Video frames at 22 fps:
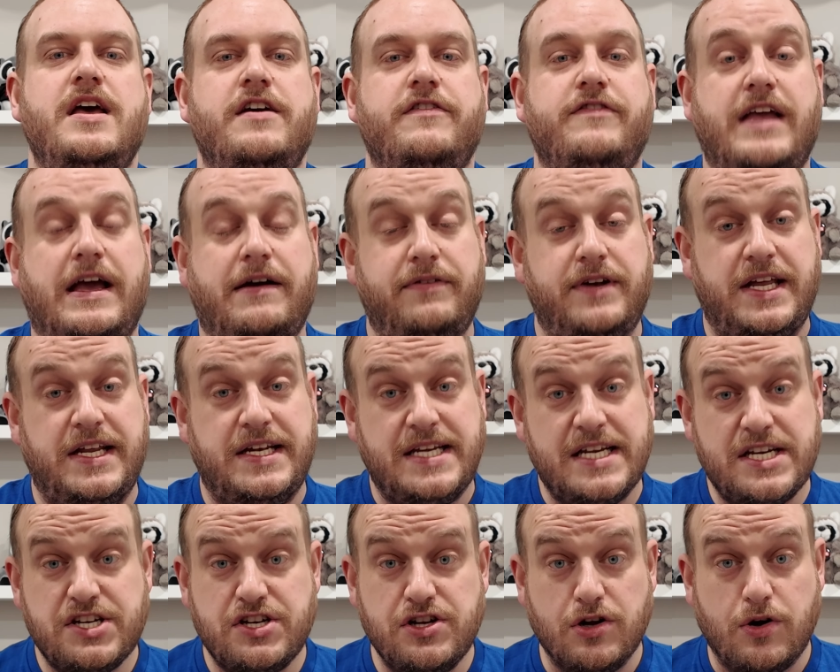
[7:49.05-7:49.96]
If you have any
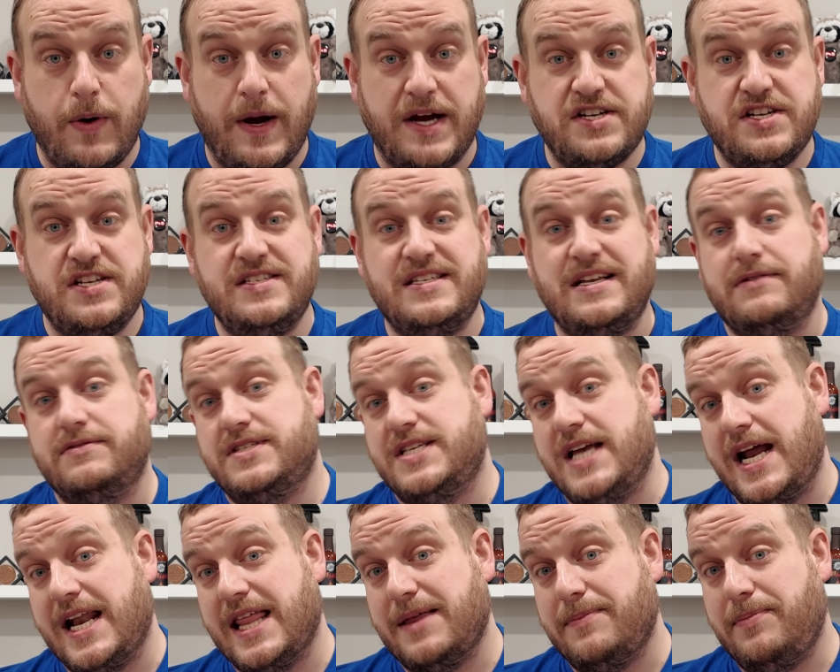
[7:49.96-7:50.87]
additional questions
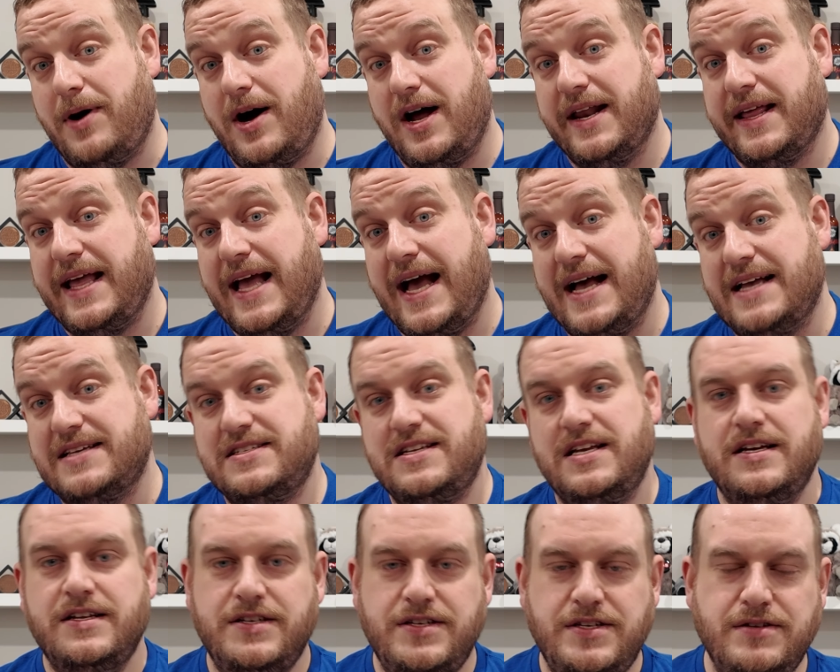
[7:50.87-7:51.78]
outside of the podcast,
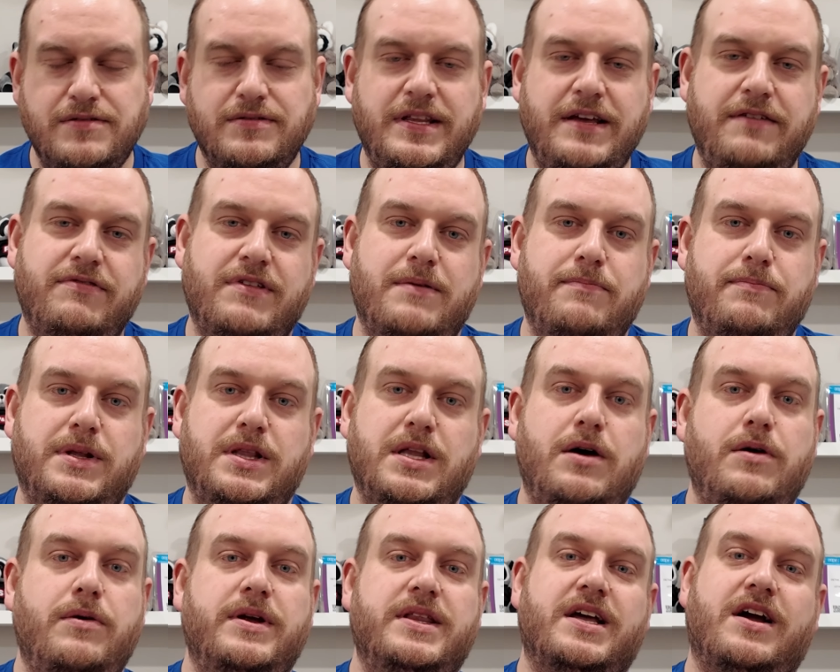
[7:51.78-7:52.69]
do leave them
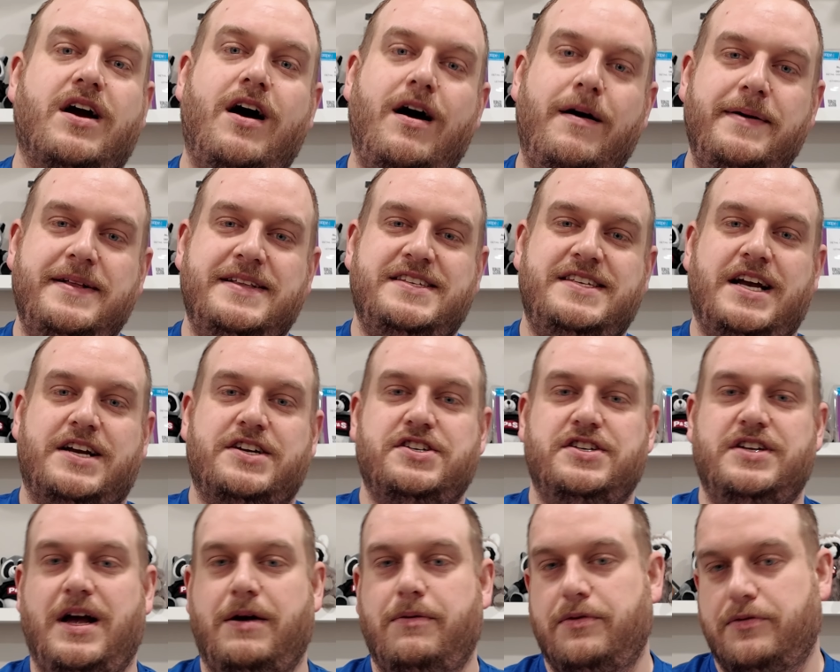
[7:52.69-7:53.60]
below in the comment
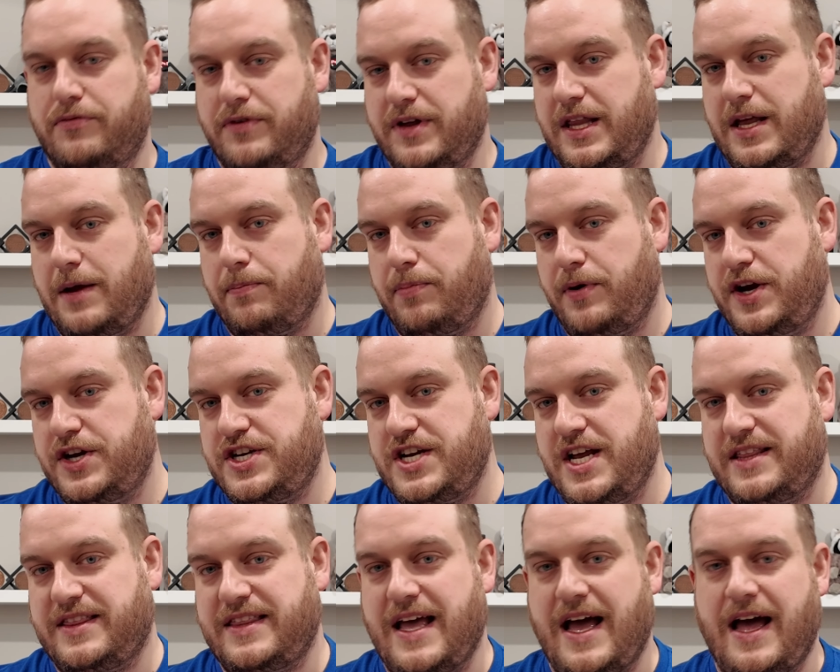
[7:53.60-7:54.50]
section. I would really
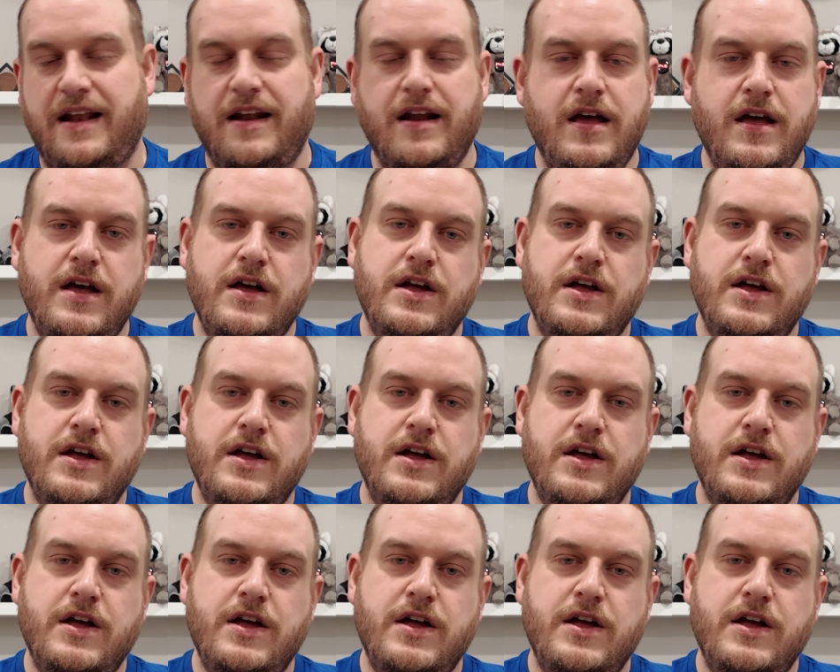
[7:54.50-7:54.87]
appreciate that.